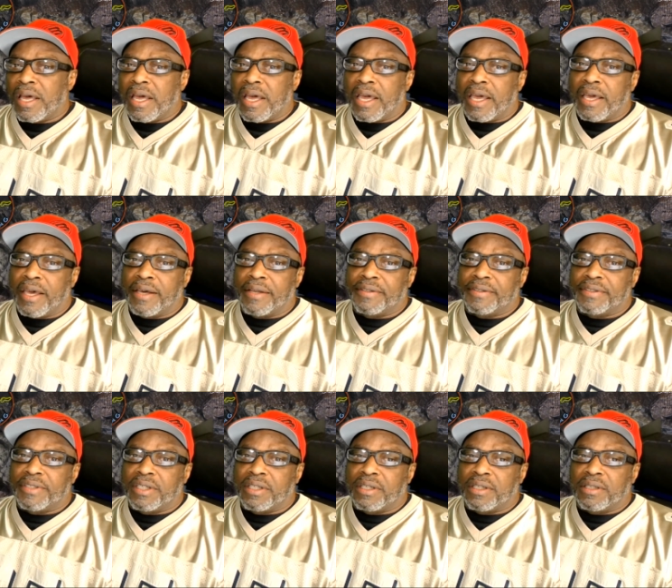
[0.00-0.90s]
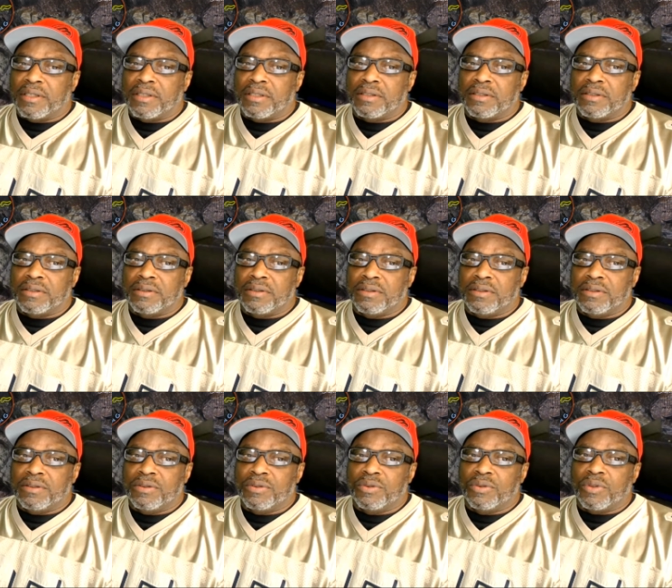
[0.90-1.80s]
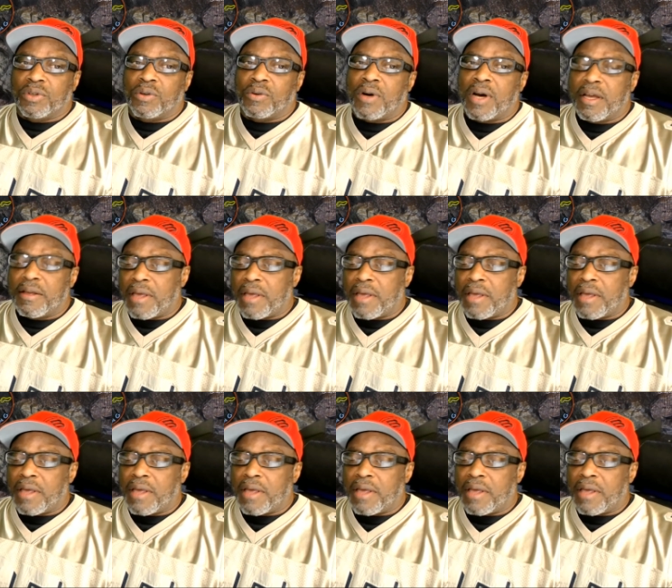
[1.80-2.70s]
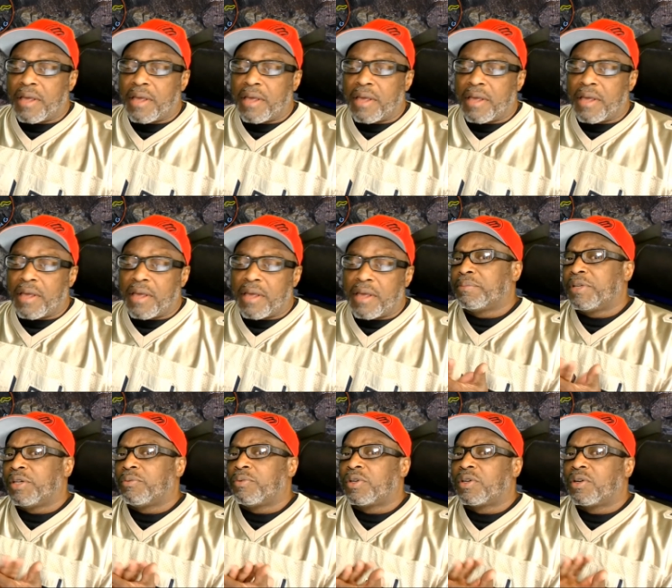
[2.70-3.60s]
And, I had painted them. They were